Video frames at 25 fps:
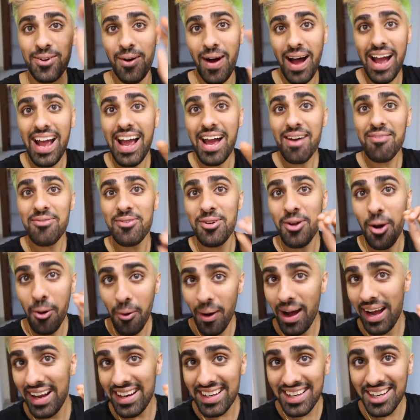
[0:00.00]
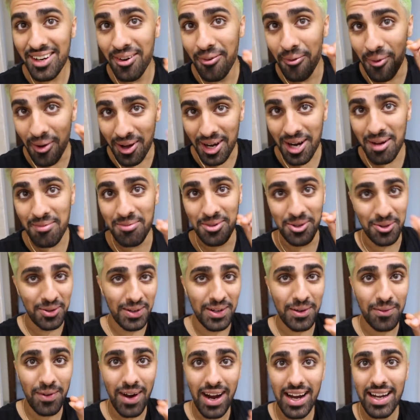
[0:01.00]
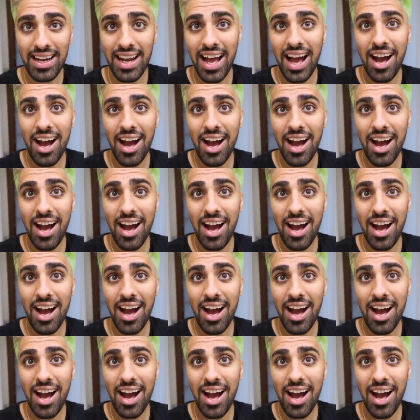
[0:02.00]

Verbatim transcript: So I have no idea what I'm doing right